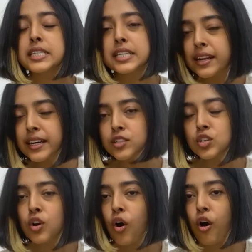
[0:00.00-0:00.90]

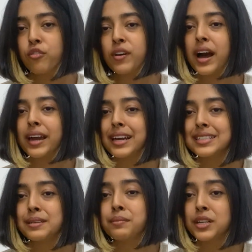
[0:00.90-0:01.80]
Director of
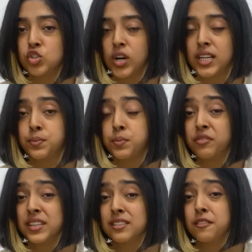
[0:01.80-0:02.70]
IIT Madras,
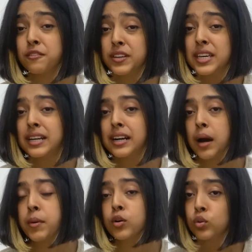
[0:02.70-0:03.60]
Professor V.
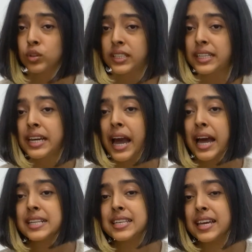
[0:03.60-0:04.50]
Kamakoti,
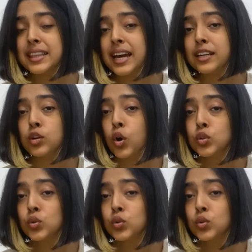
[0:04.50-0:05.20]
said that not